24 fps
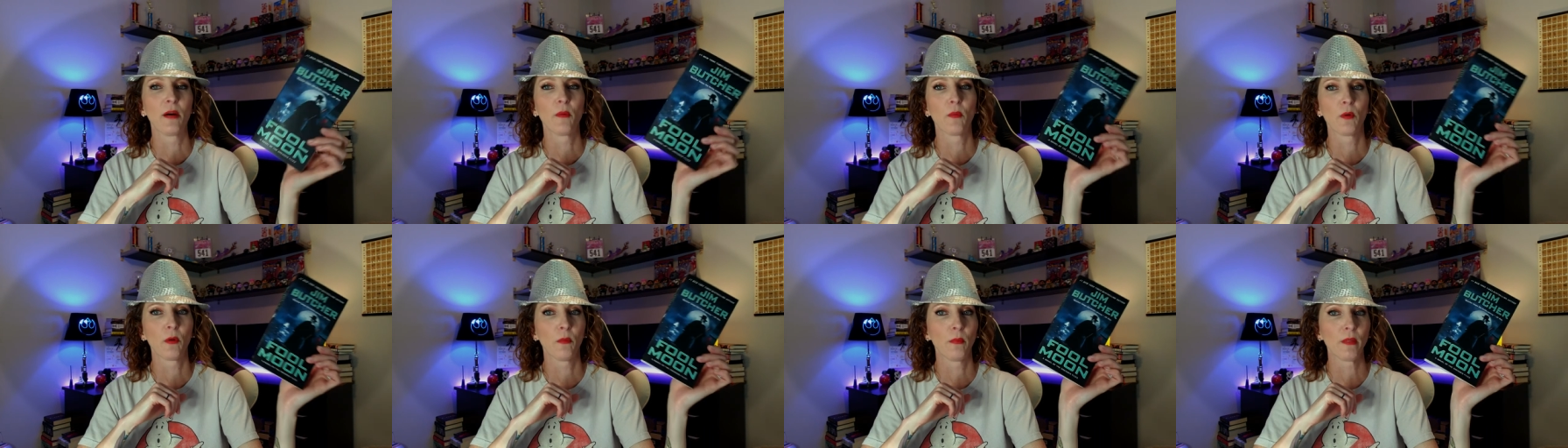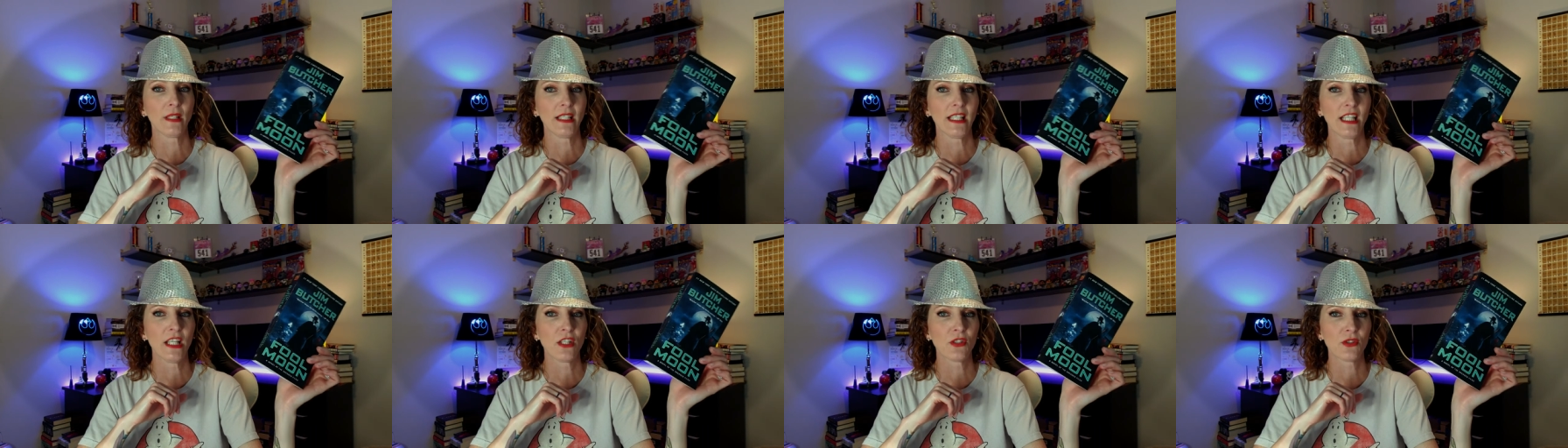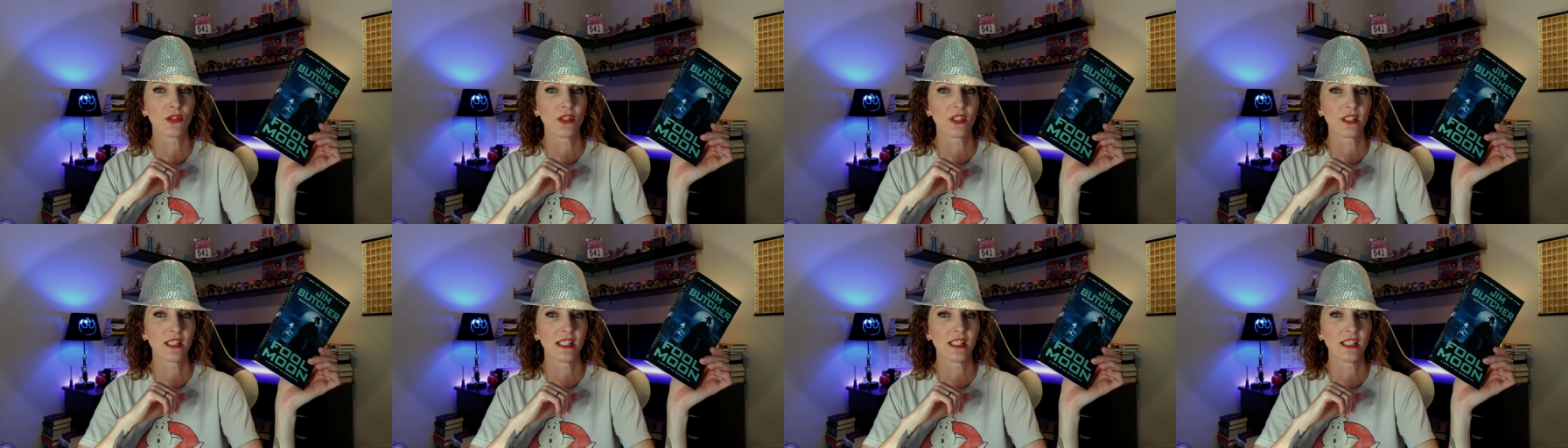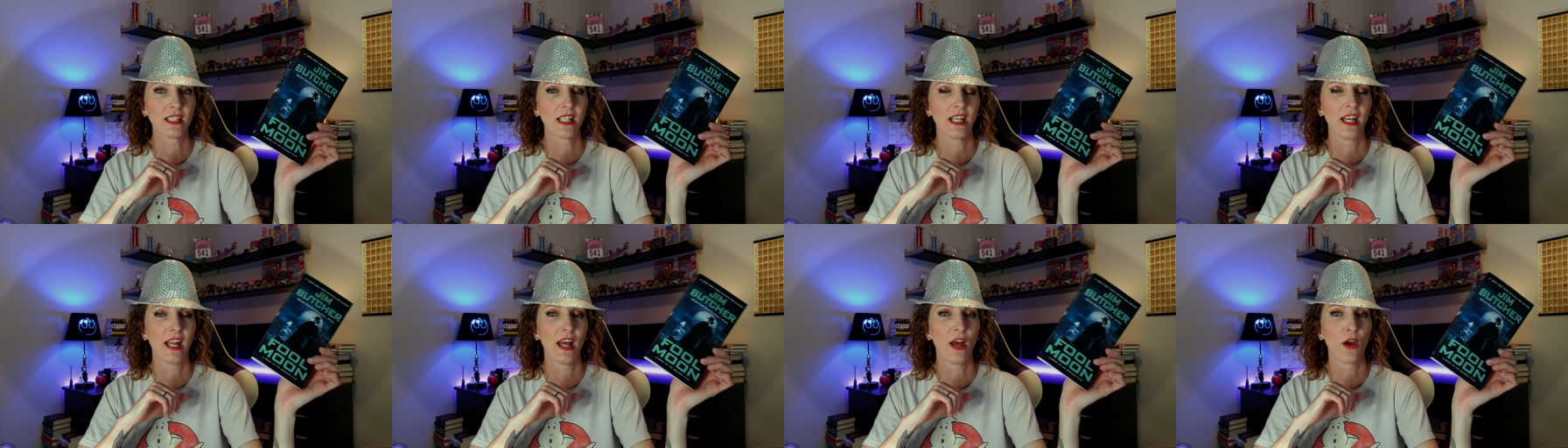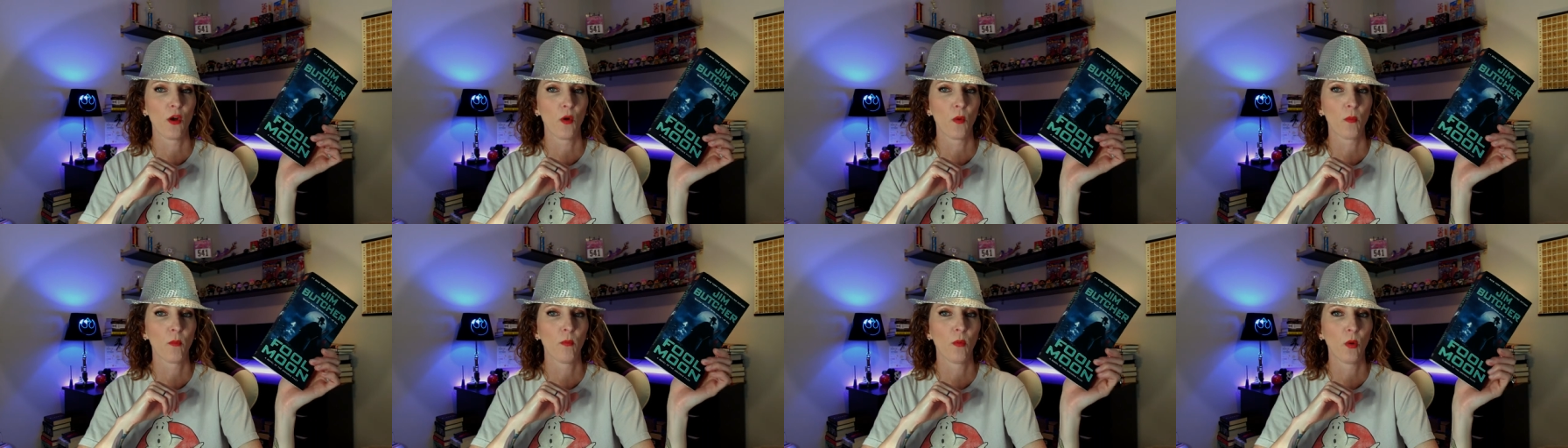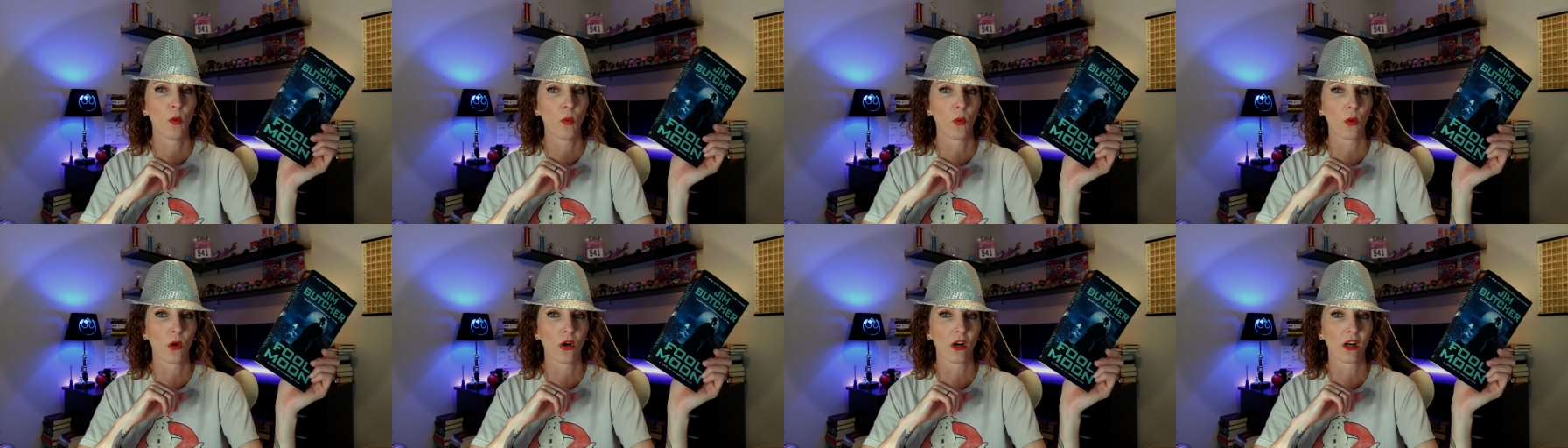We'll be interested to know
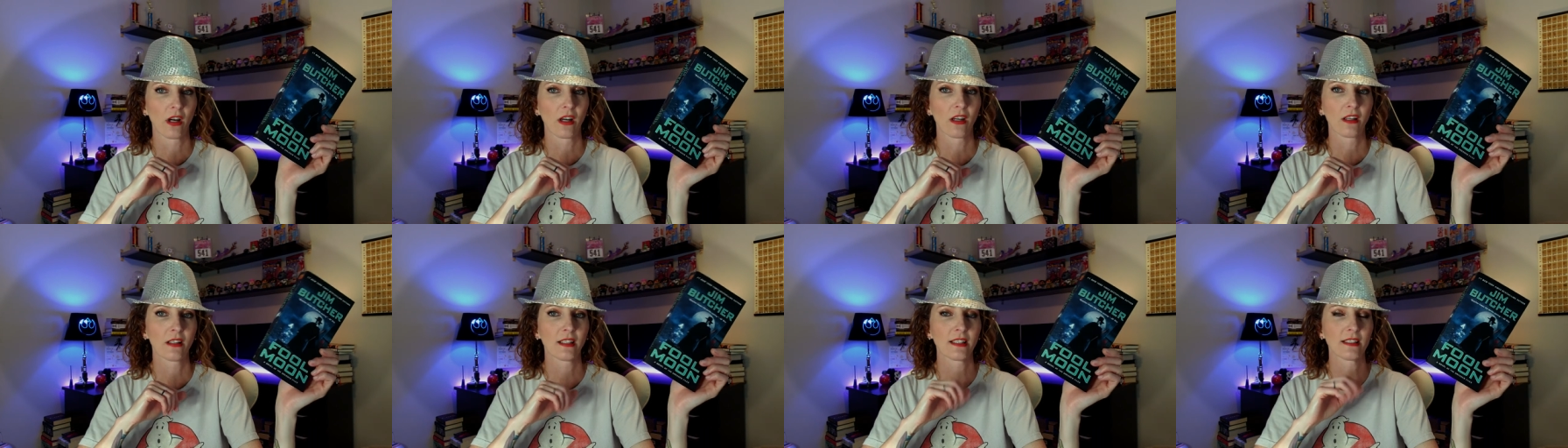more,